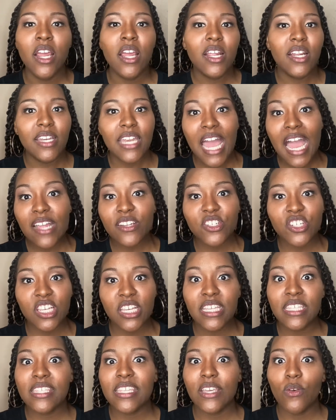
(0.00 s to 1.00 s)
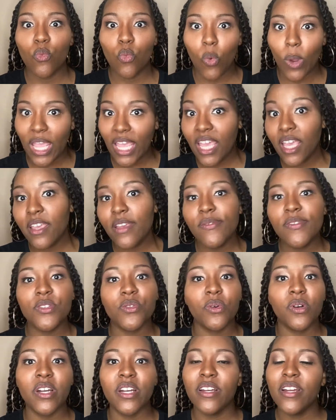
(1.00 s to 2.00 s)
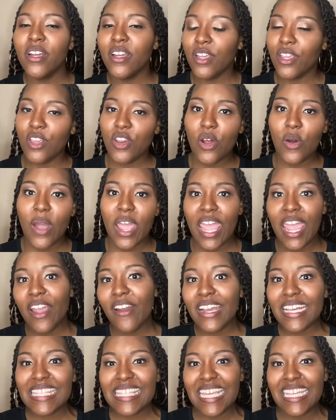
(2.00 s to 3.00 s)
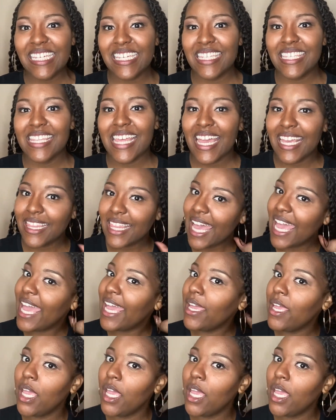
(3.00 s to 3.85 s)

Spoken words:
not just weaves or, hair extensions like that.